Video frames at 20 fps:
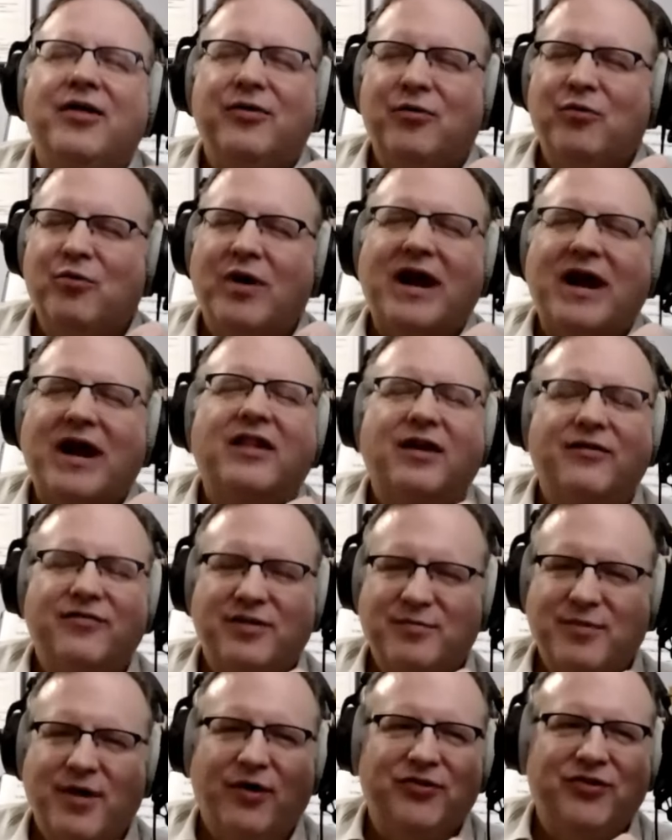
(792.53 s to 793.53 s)
What I love the
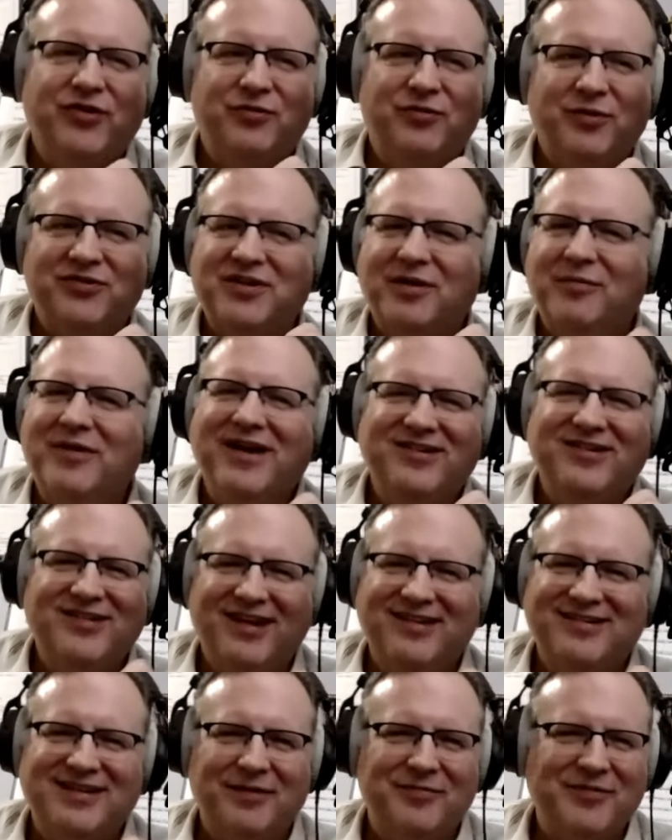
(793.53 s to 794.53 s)
most is when somebody
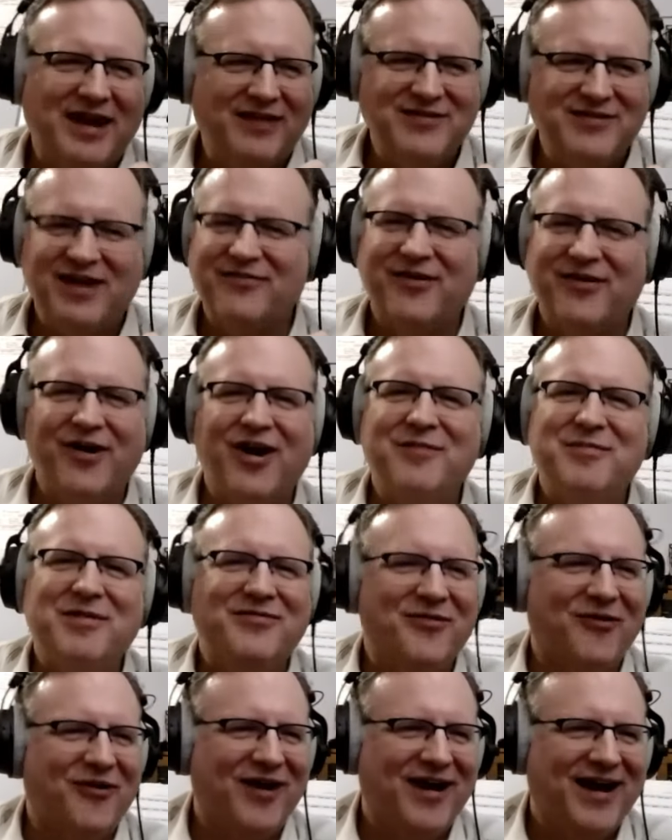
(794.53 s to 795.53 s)
says something yeah, I've never heard
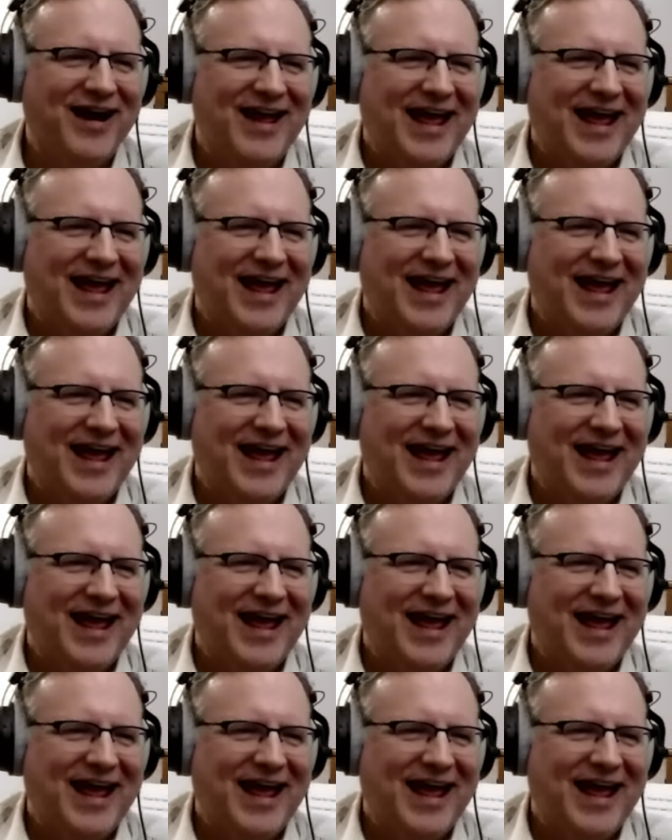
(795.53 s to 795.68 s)
before.